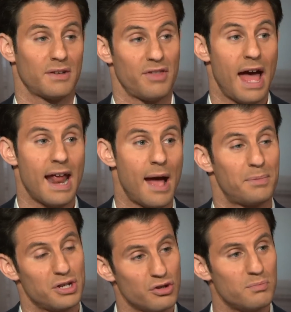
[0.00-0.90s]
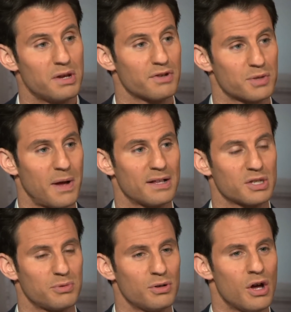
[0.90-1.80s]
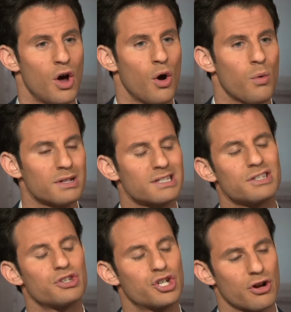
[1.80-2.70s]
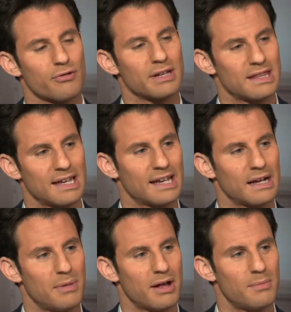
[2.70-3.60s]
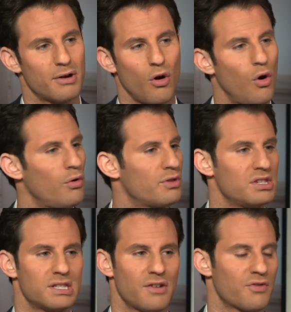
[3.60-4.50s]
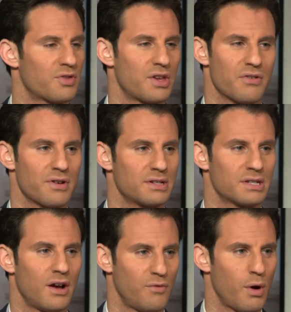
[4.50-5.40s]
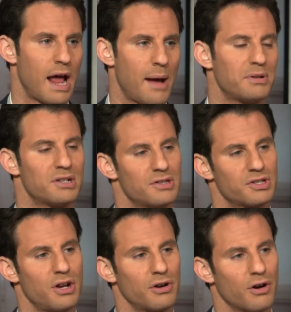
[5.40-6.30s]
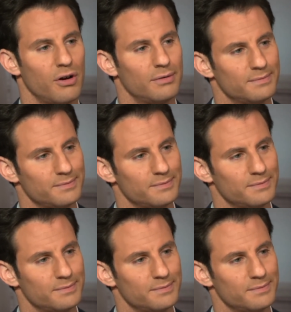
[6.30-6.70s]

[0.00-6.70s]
if that happened, you'd be responsible What's the jury thinking about about all these different theories of what happened to this young girl?